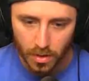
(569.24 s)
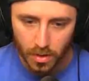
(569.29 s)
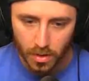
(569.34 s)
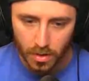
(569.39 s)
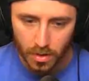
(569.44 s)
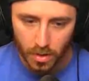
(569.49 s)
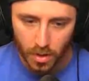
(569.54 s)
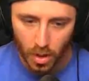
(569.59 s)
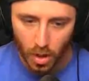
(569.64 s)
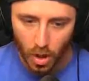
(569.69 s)

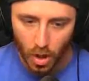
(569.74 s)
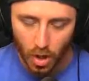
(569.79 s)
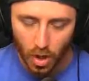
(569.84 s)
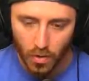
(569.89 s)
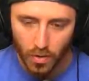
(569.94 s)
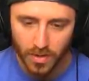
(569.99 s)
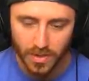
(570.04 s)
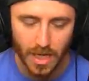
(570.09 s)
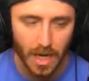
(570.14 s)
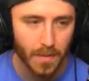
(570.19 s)
Yeah, they're.
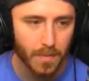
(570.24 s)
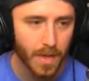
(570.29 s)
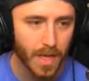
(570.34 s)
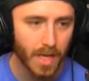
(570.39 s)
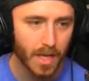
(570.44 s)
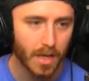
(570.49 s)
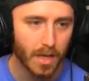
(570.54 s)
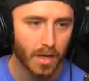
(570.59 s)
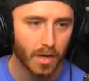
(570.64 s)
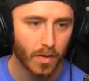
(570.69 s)
Uh, There's guy B.
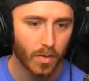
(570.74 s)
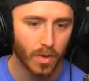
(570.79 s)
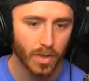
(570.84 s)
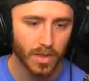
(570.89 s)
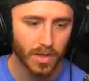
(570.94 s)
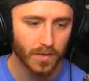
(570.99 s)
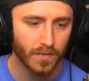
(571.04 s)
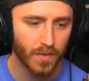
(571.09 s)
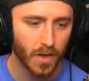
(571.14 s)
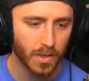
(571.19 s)
Oh, what
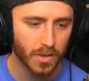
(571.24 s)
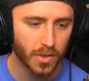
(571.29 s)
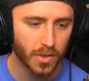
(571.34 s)
yeah. the fuck?